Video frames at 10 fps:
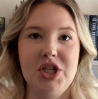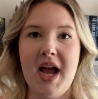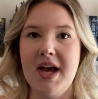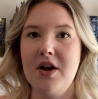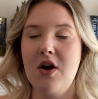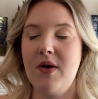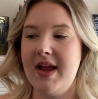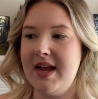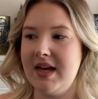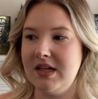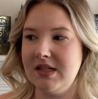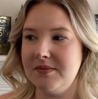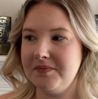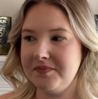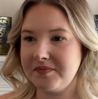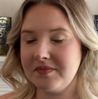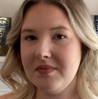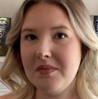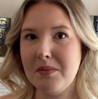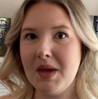Shadow and
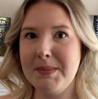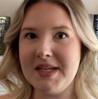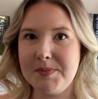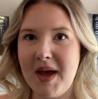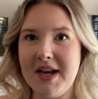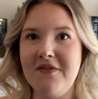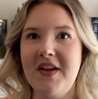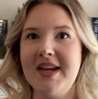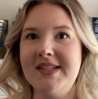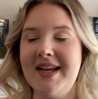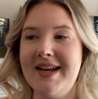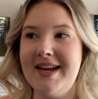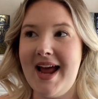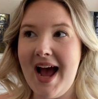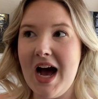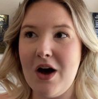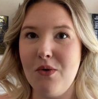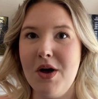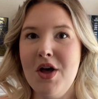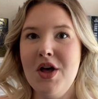Miss Pennyface. And
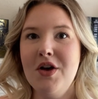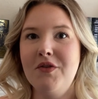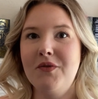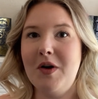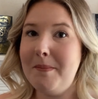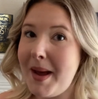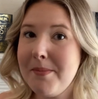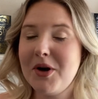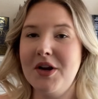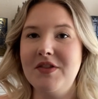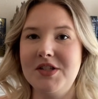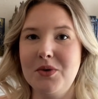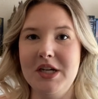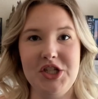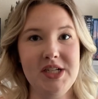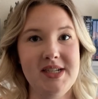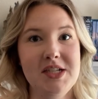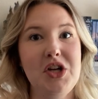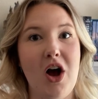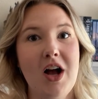now, remember in the story, she
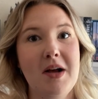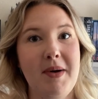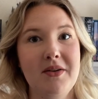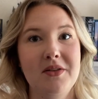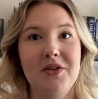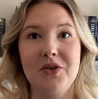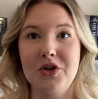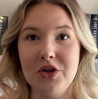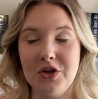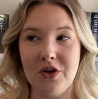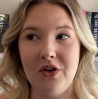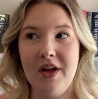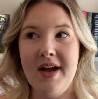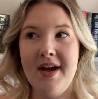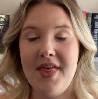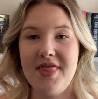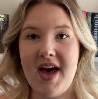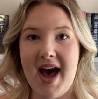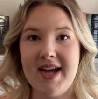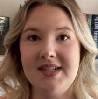did talk about a little girl
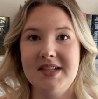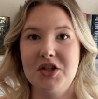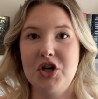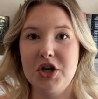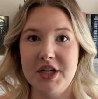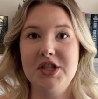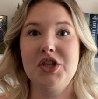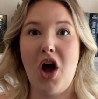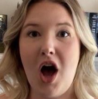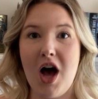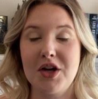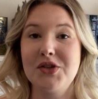that couldn't talk.